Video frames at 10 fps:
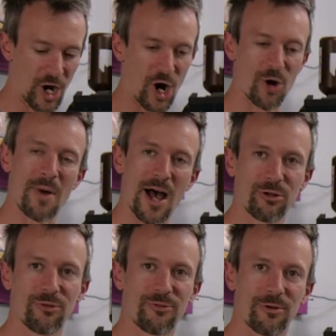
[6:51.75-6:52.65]
our
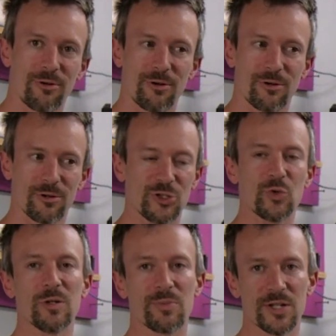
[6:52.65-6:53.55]
model for
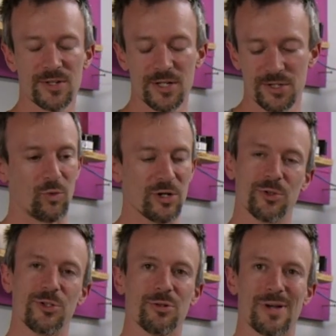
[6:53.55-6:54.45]
doing business, we
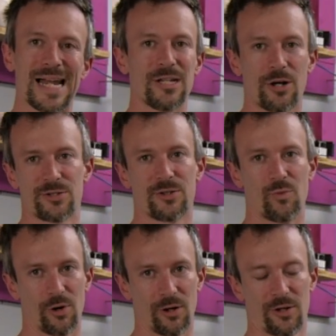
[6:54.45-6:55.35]
don't do any custom
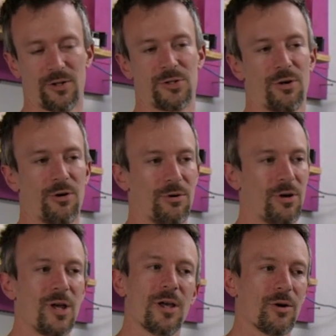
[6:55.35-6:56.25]
work. So
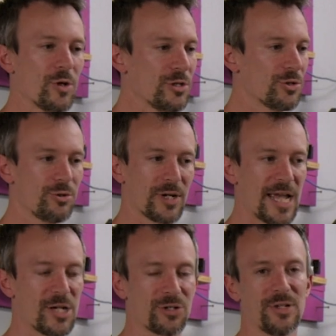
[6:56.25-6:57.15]
we do
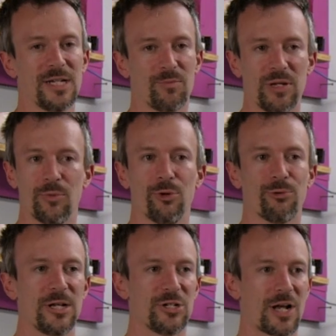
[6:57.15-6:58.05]
occasionally get people who
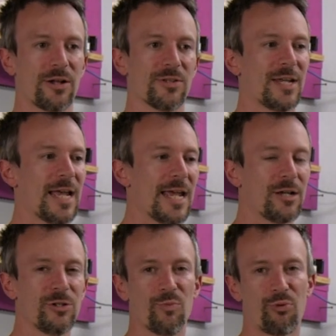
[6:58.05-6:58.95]
reach out and say, hey,
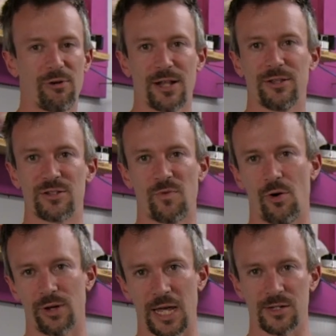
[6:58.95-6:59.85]
can you print on these
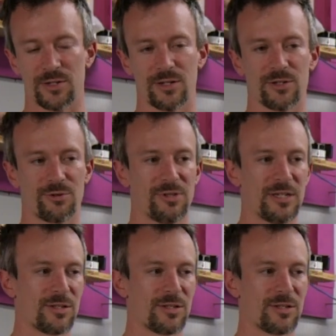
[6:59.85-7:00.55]
phone cases or these